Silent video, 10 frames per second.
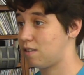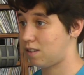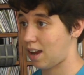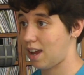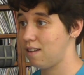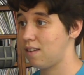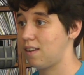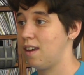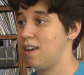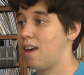state
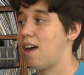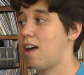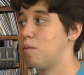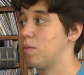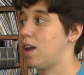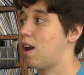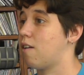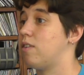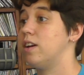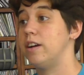
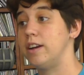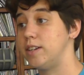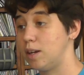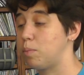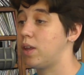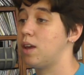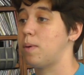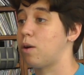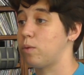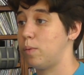care very deeply
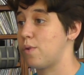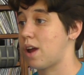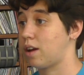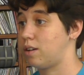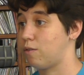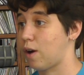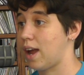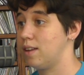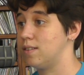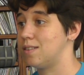about reproductive
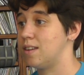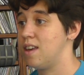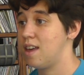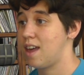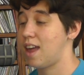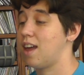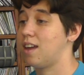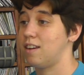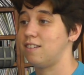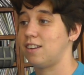rights,
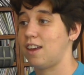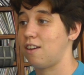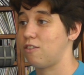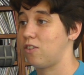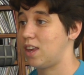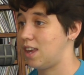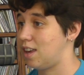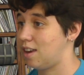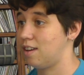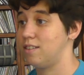and if
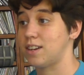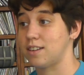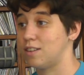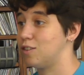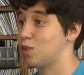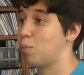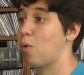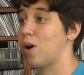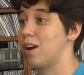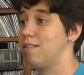he doesn't
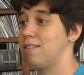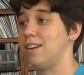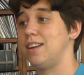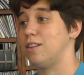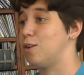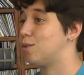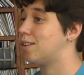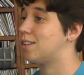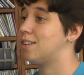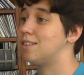support, he
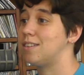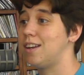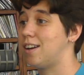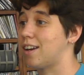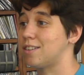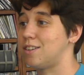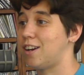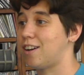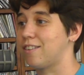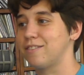loses his seat next year.